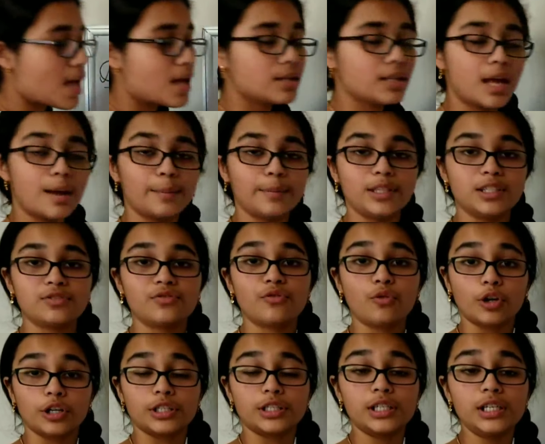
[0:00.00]
That means
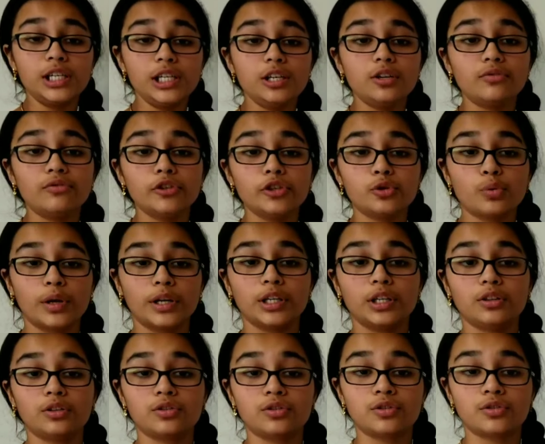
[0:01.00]
14 over
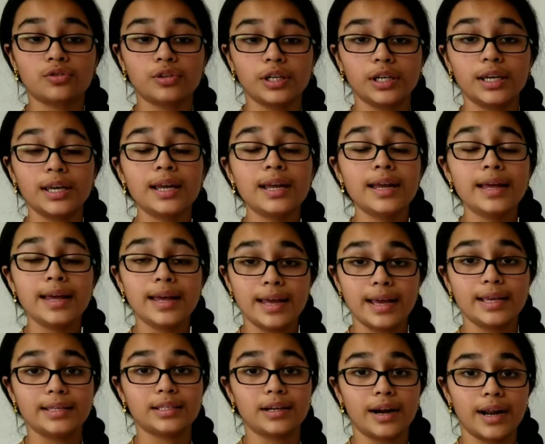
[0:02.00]
23 is our